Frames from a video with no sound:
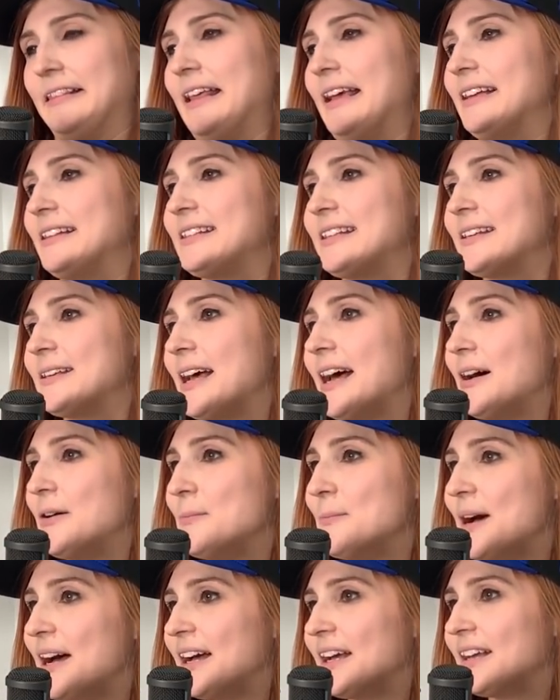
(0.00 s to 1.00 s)
that's
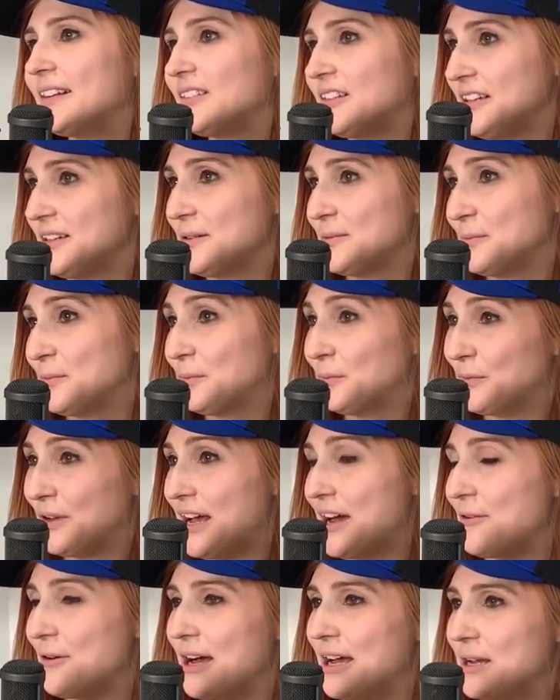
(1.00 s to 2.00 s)
how my, like
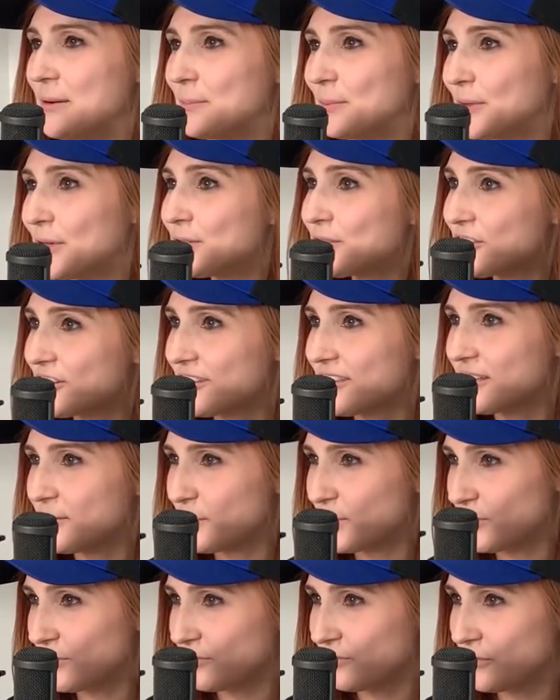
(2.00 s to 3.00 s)
how I approached the
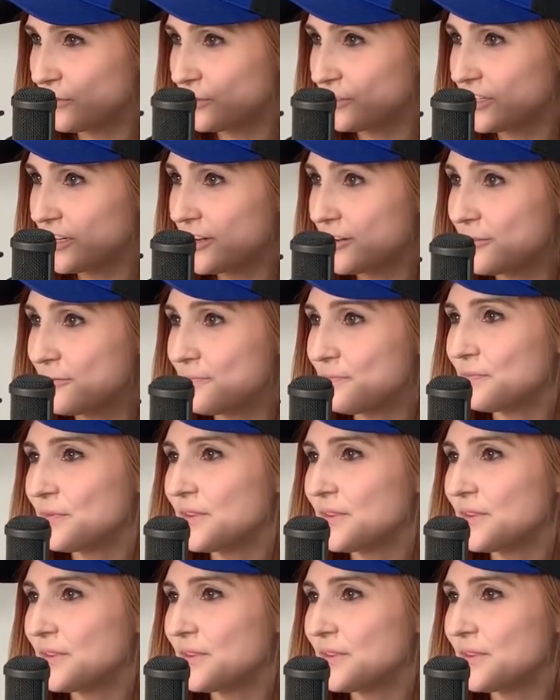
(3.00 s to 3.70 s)
portfolio